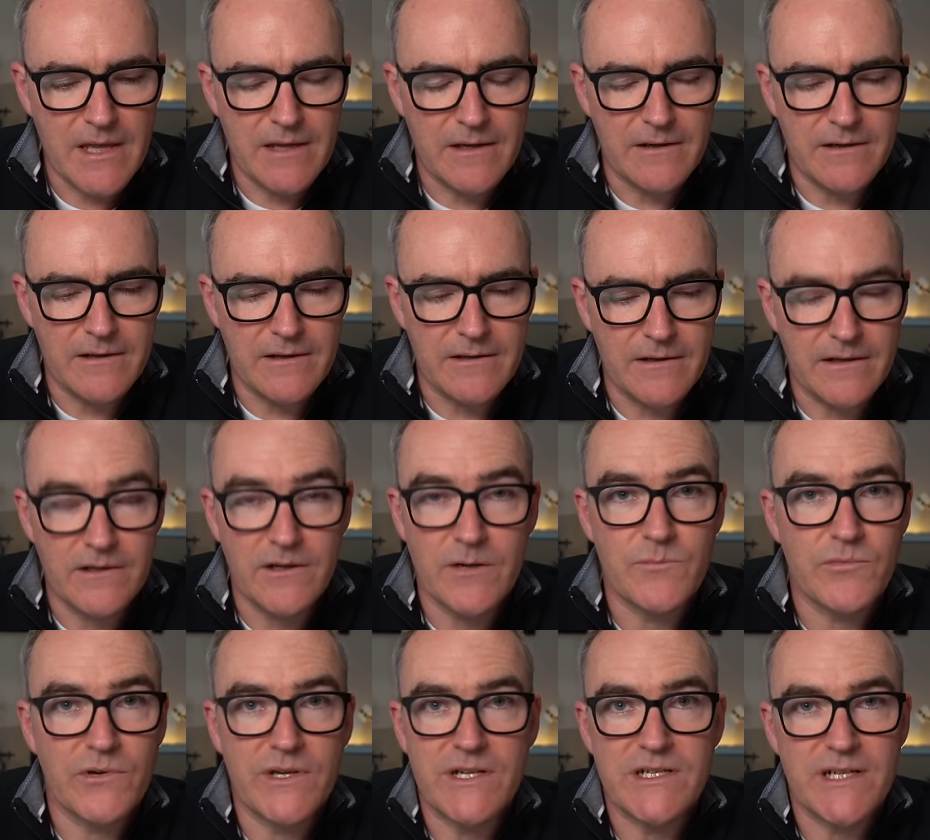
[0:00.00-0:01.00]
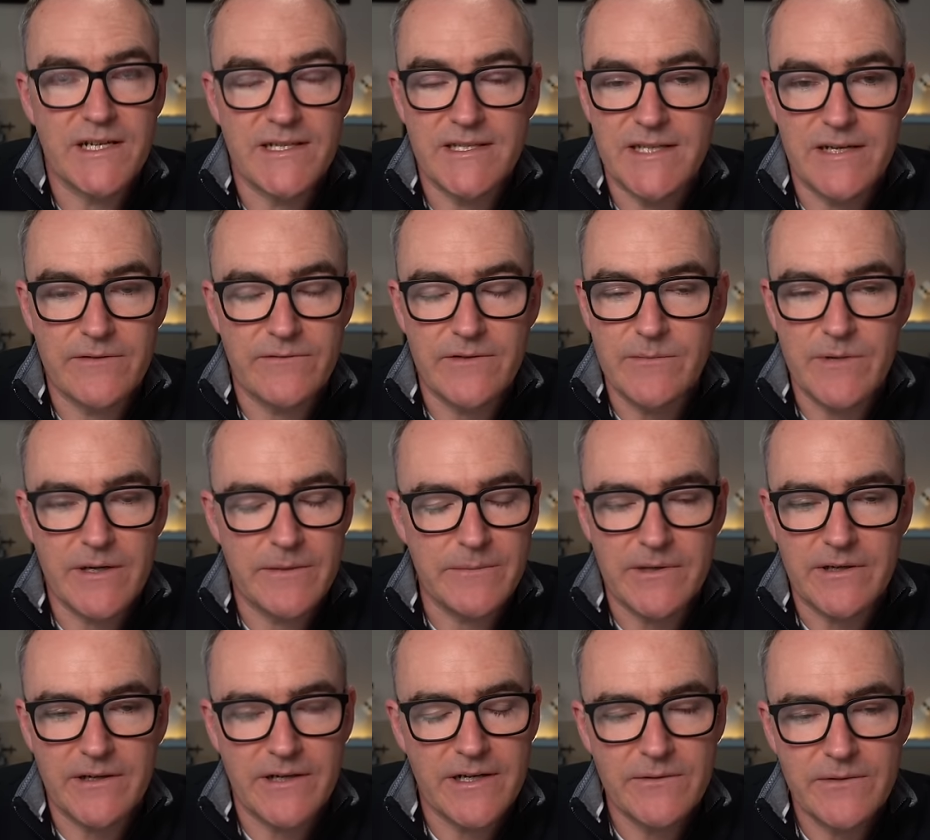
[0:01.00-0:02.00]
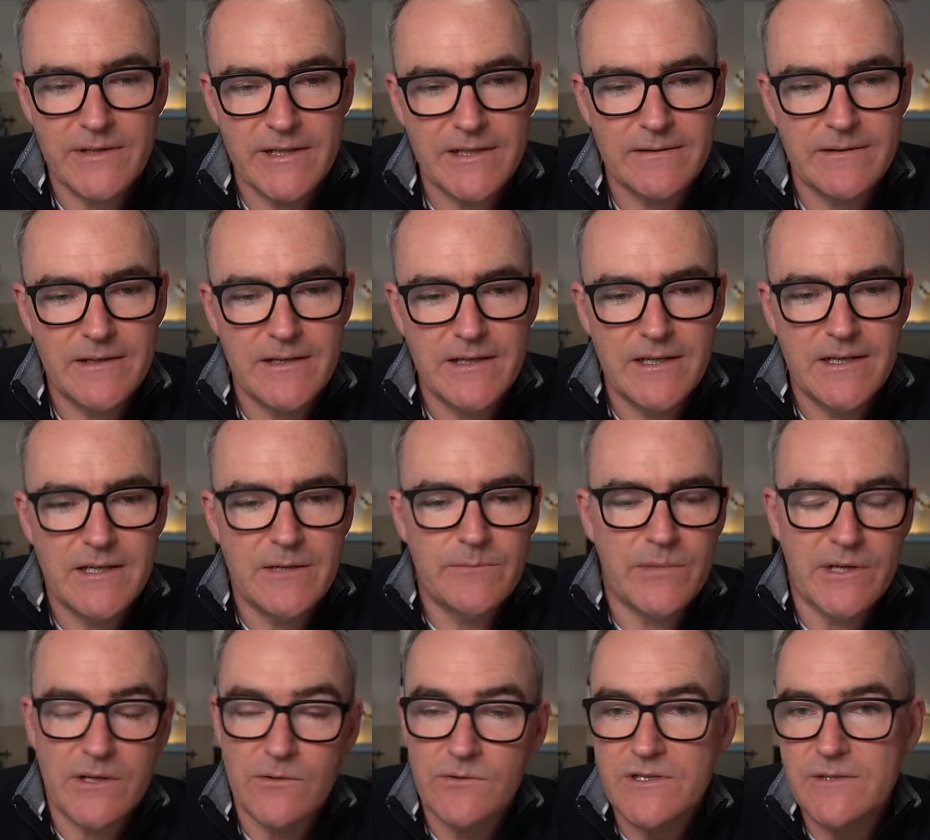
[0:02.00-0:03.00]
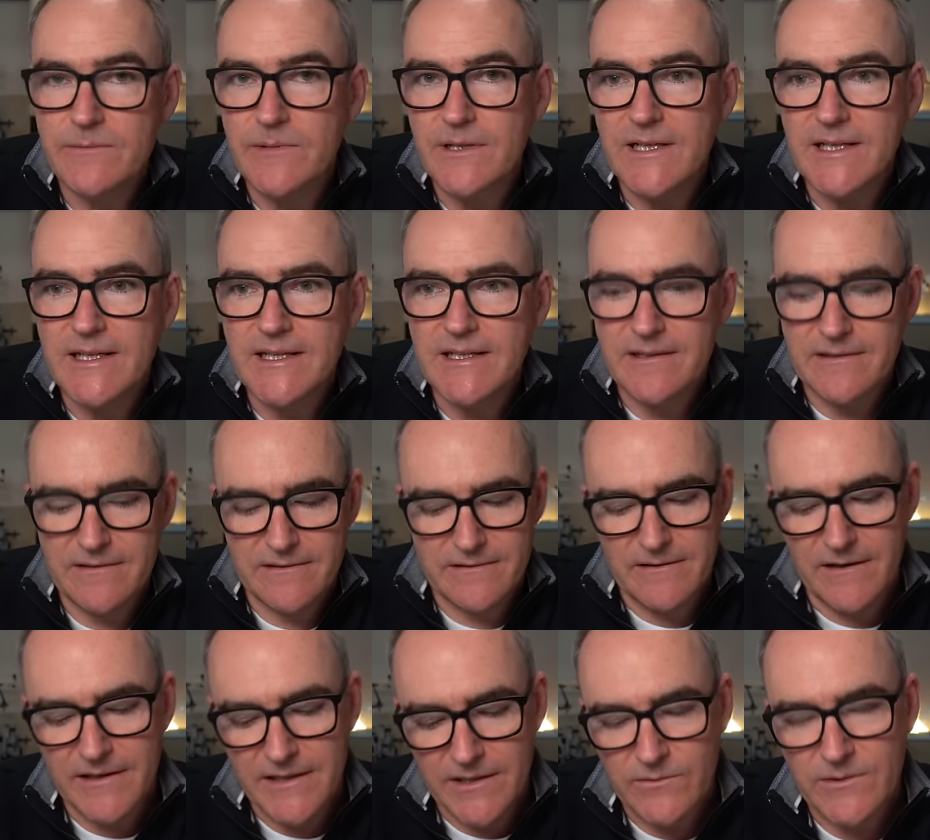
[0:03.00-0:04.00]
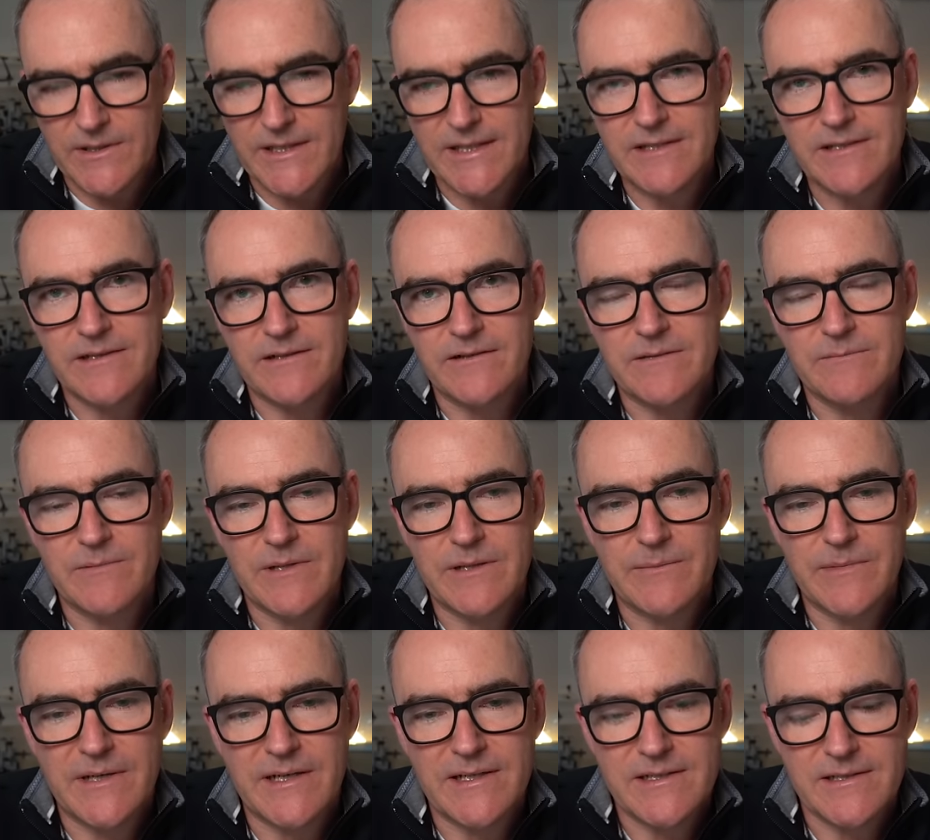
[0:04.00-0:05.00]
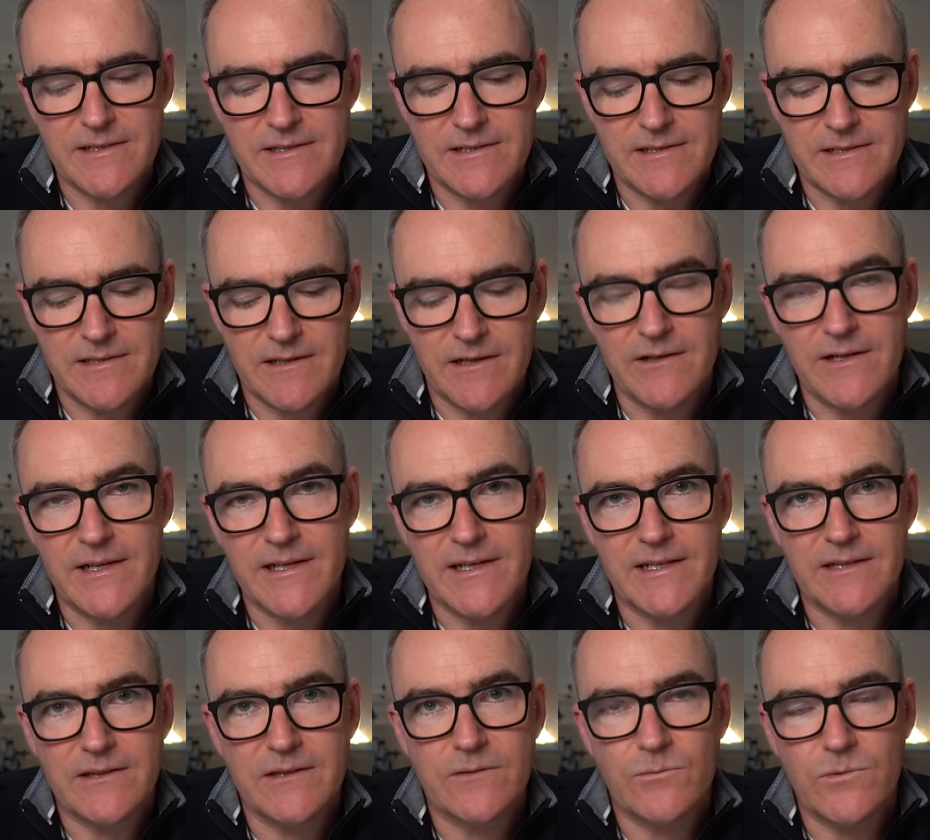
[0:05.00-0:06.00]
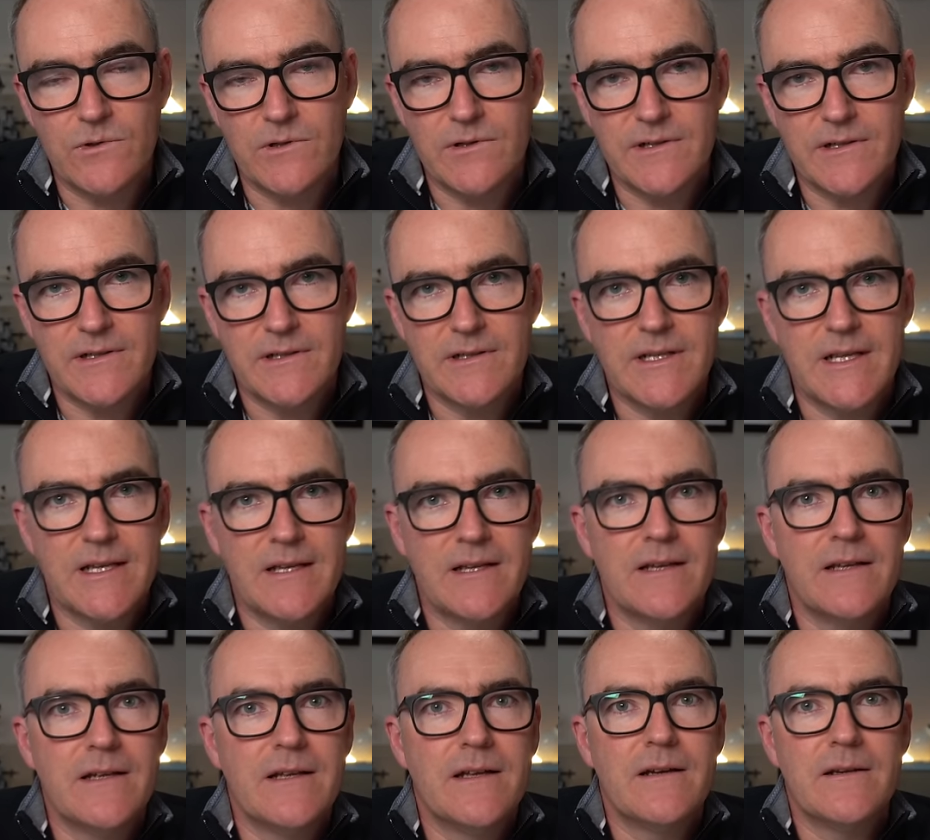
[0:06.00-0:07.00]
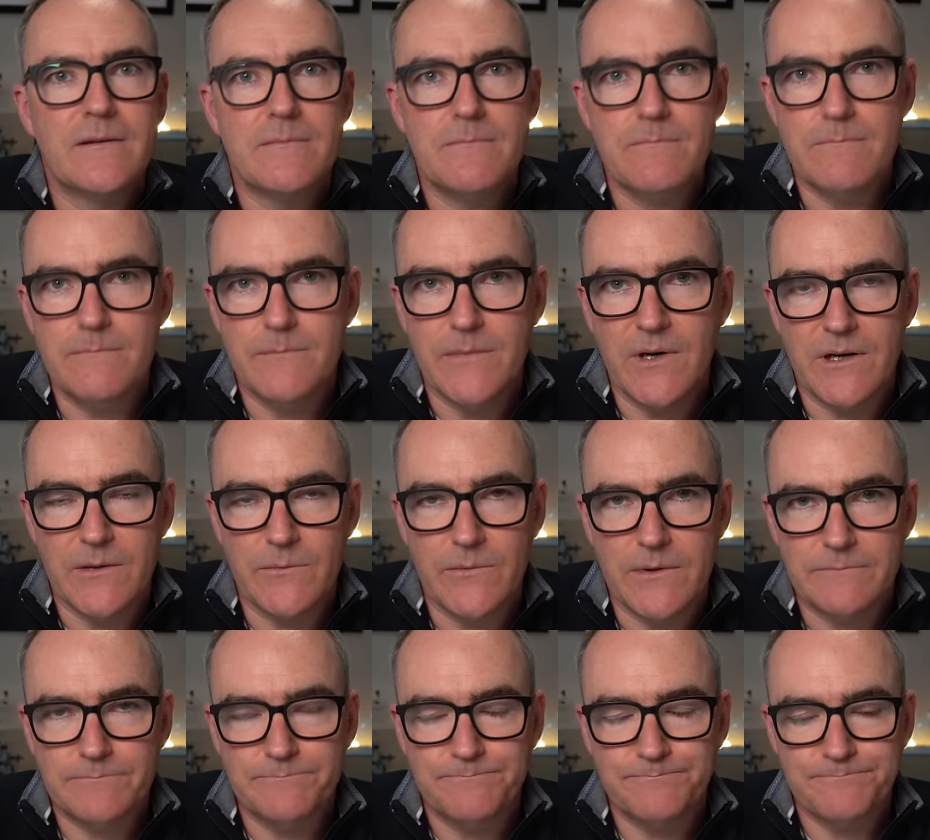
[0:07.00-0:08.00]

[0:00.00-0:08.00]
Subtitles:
And I appreciated every moment I owned it. But ultimately, I don't need two Speedmasters. I only need the one, my one.